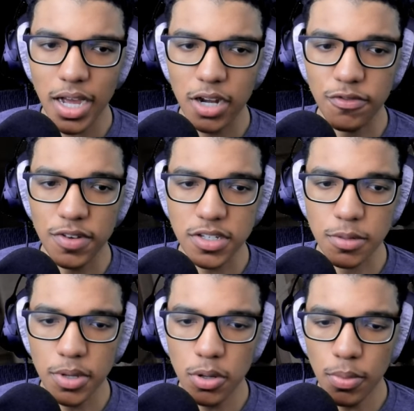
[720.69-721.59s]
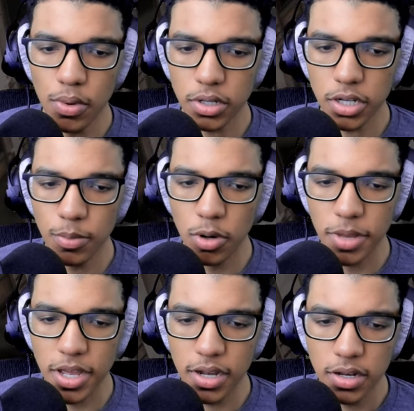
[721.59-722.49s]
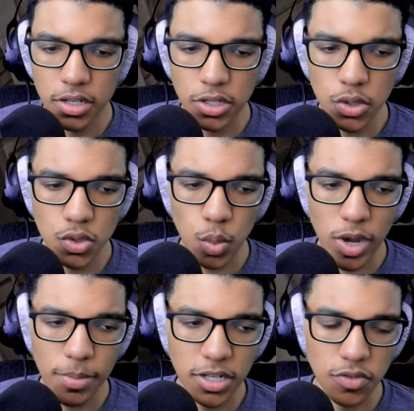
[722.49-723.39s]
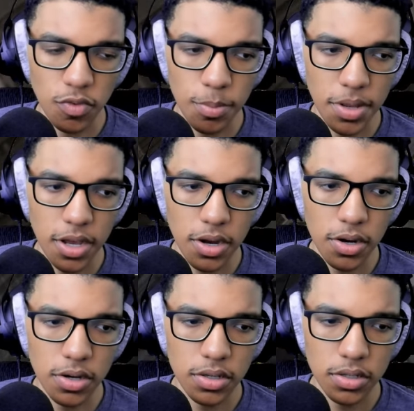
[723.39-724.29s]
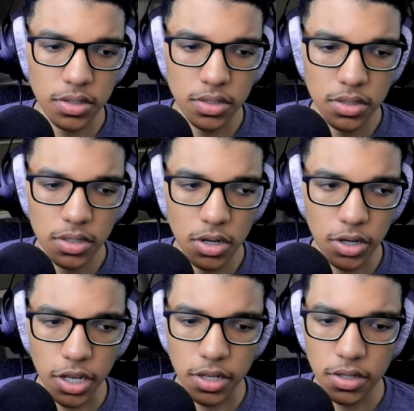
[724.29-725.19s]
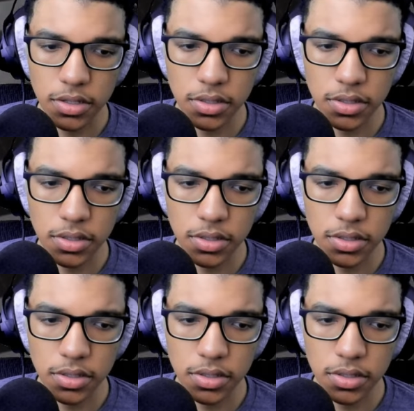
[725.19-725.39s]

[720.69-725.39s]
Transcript: I gotta fix a billboard? Come on, man. Use webbing to repair. Okay. You